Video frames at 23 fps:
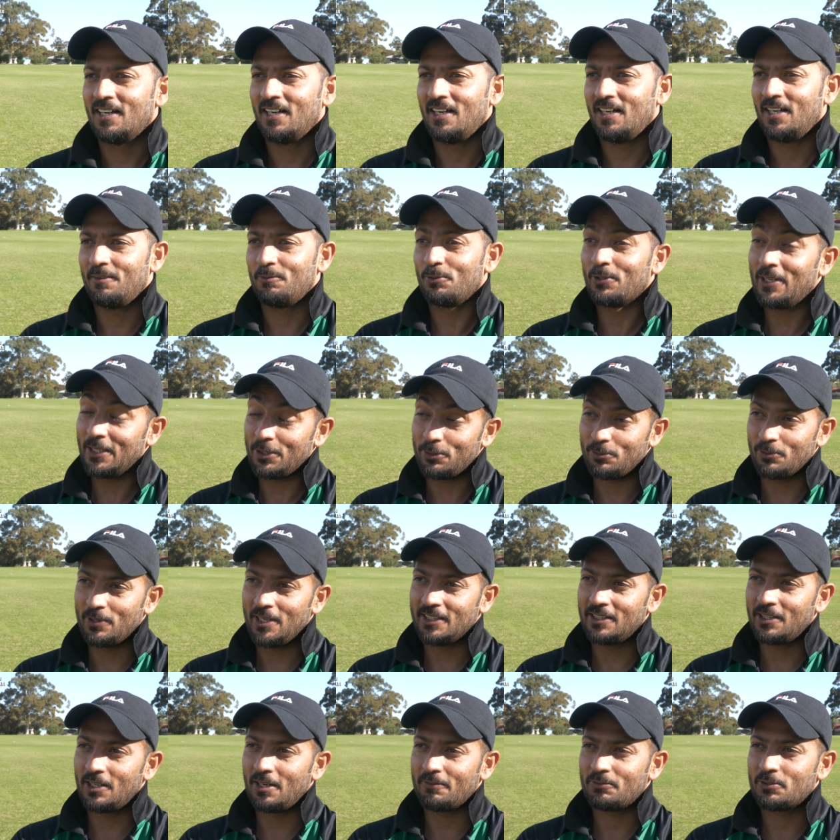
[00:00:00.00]
uh, we get
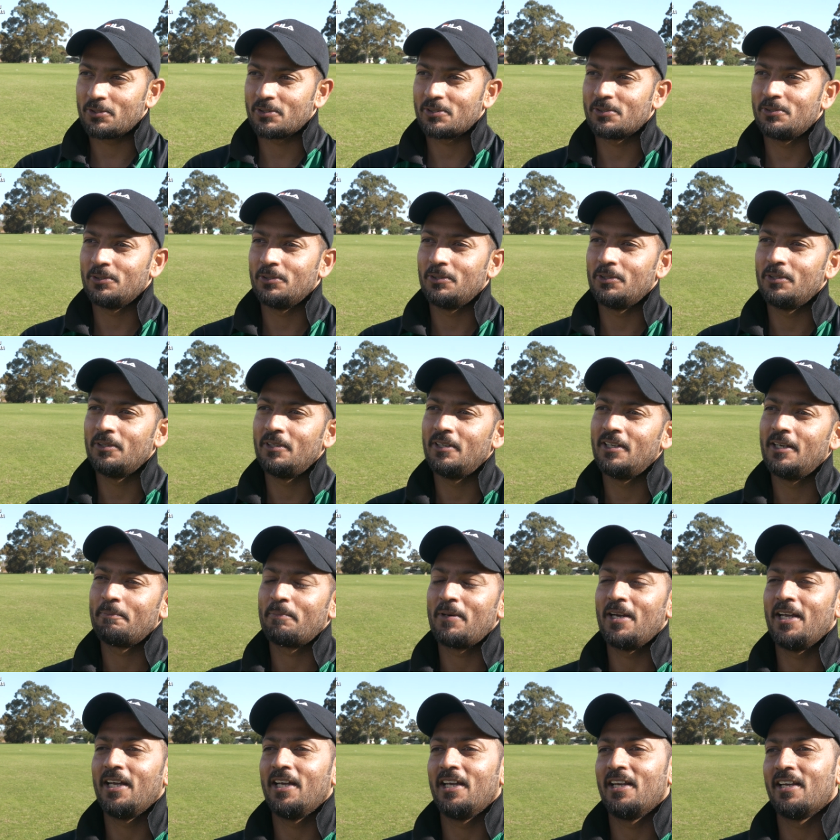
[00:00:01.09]
together after school,
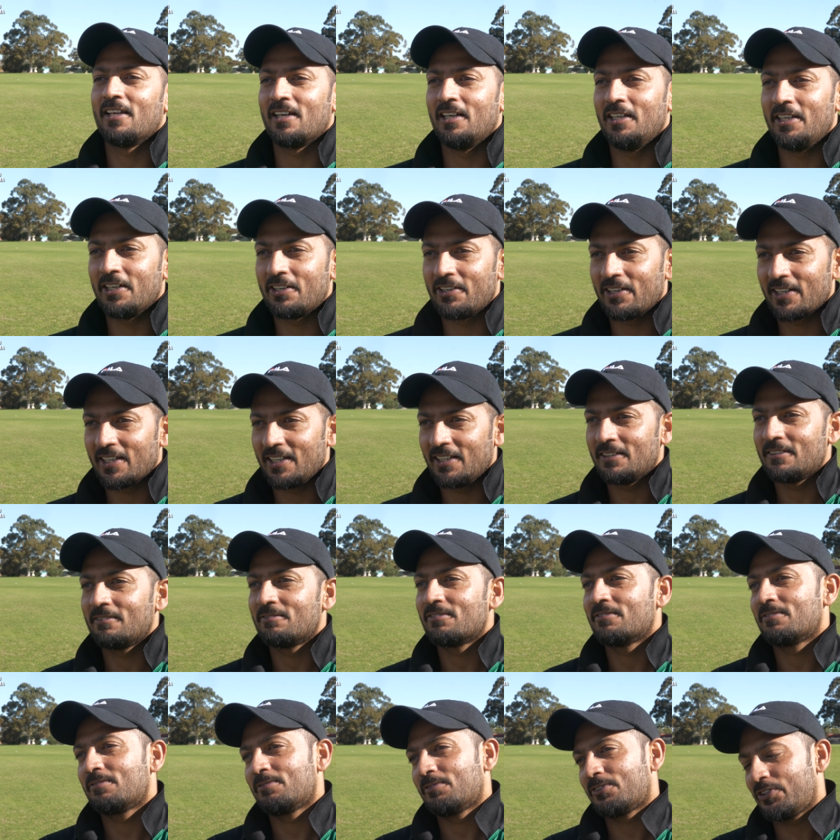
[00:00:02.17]
play in a gully cricket,
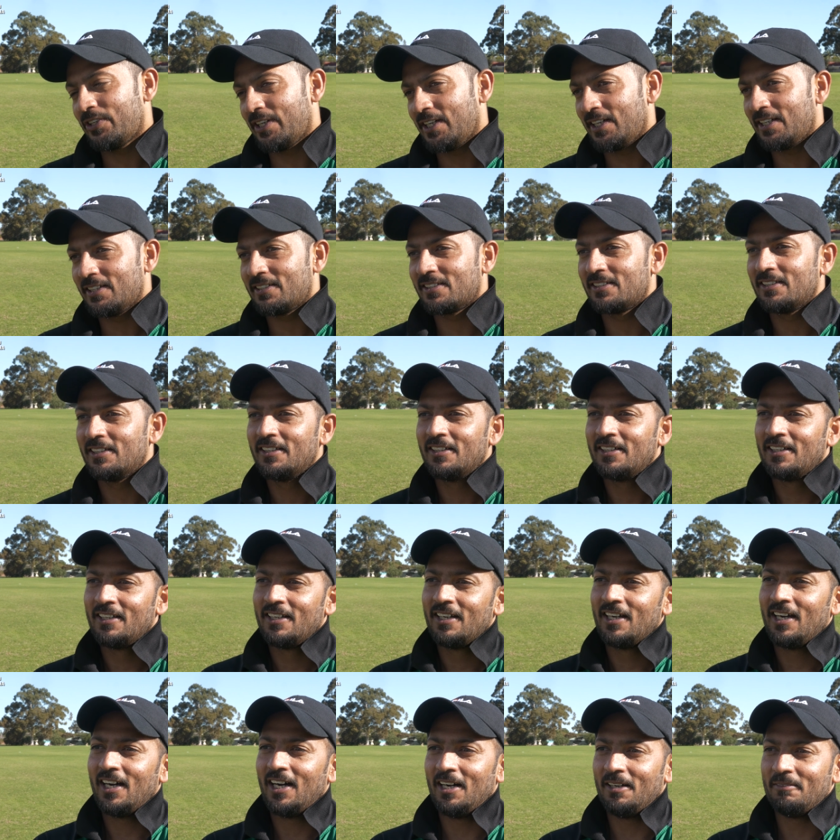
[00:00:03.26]
treat.
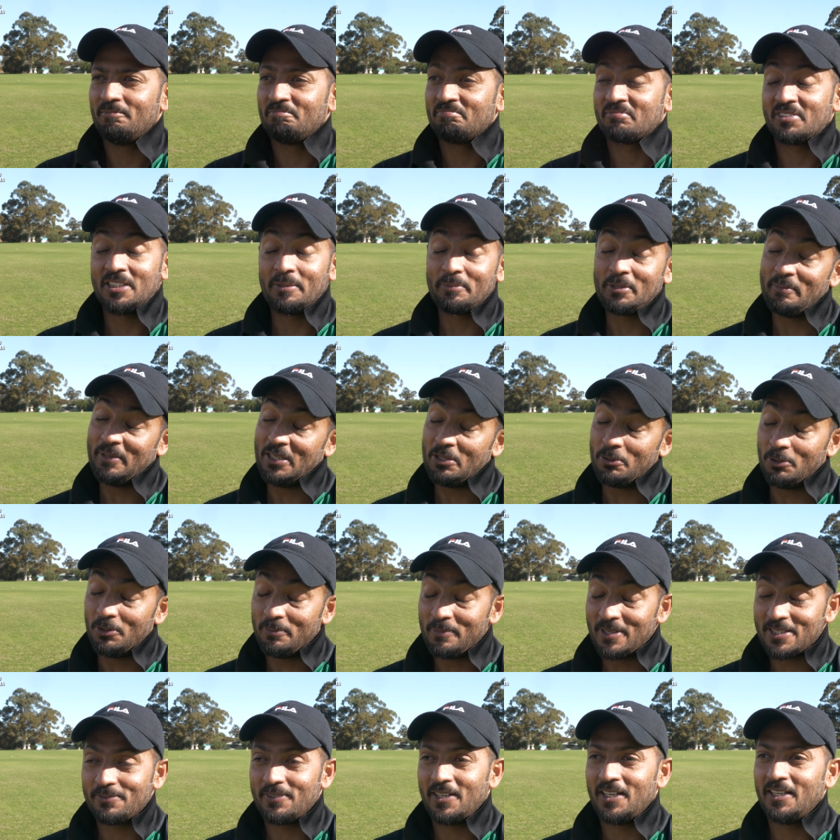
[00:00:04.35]
um, sometime at home
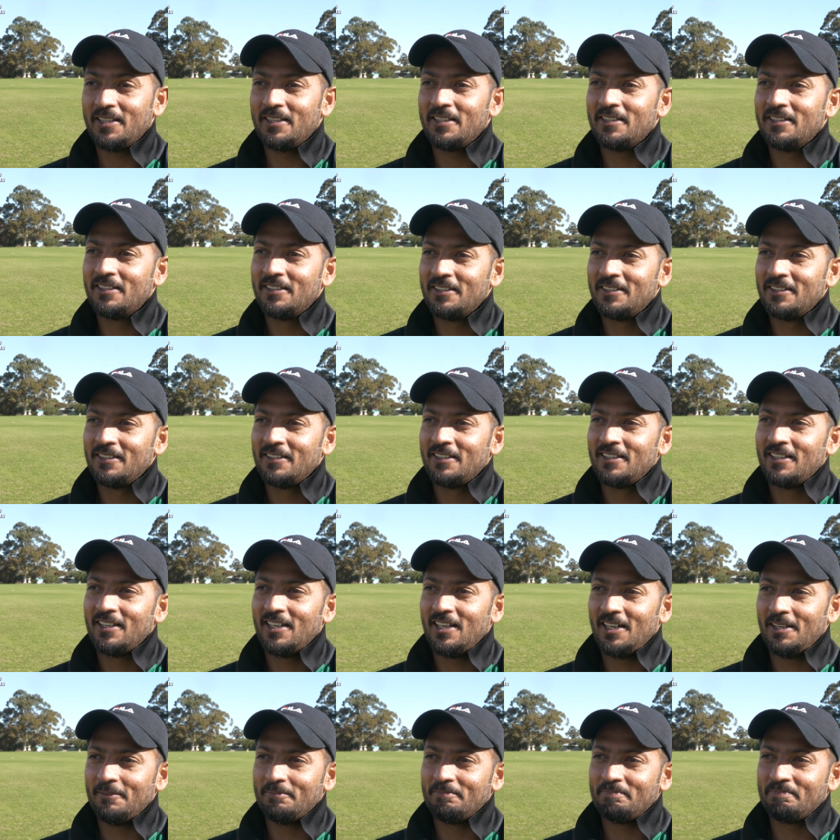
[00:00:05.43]
as well.
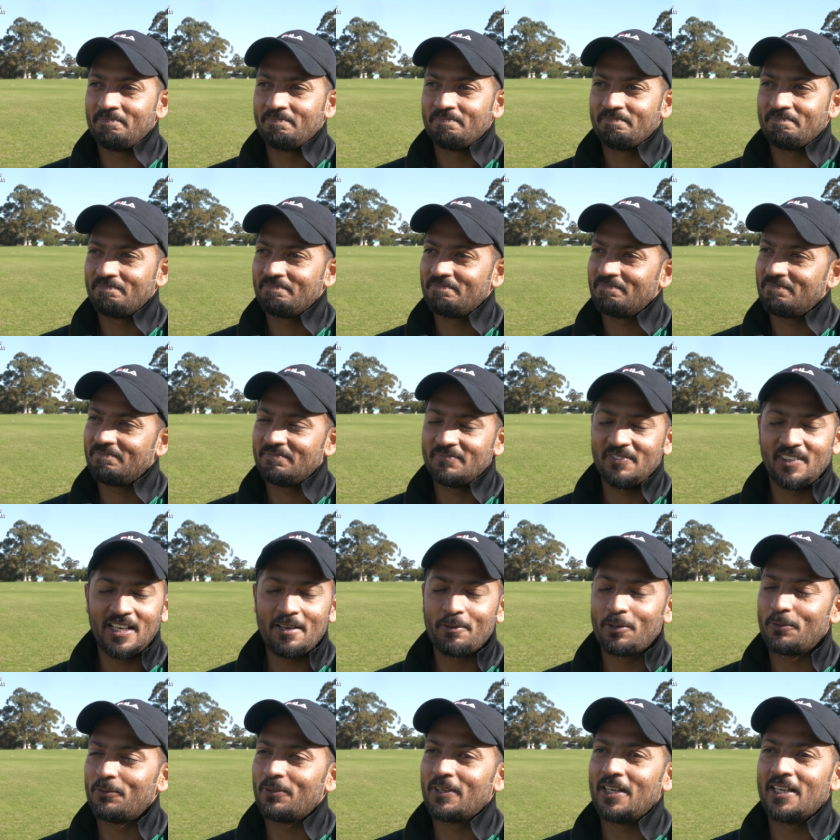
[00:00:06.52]
Um,
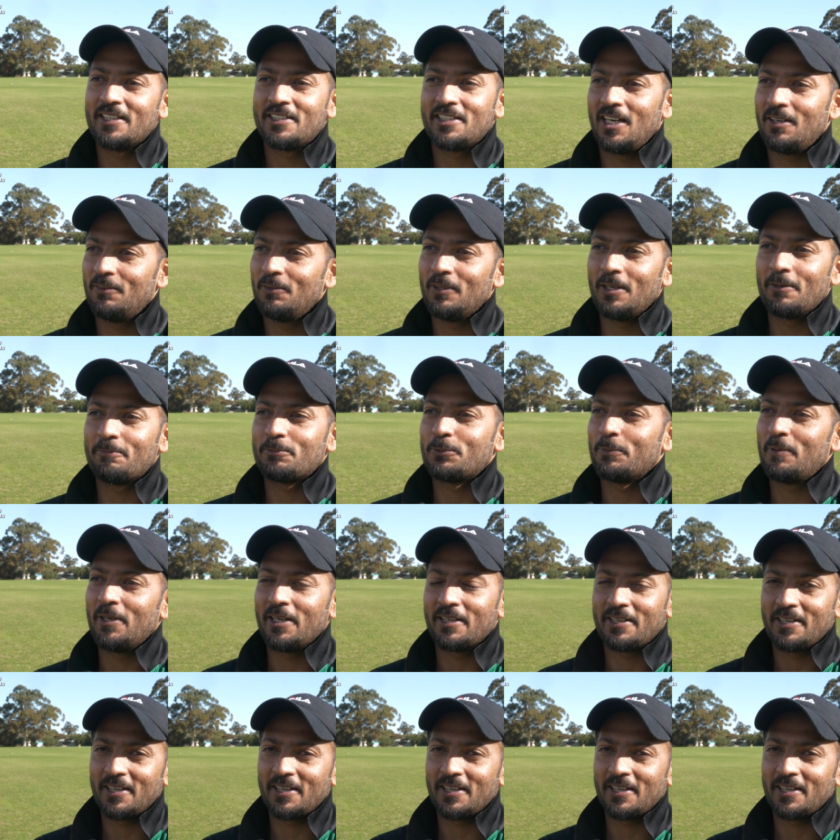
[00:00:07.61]
whenever we get time, we love to play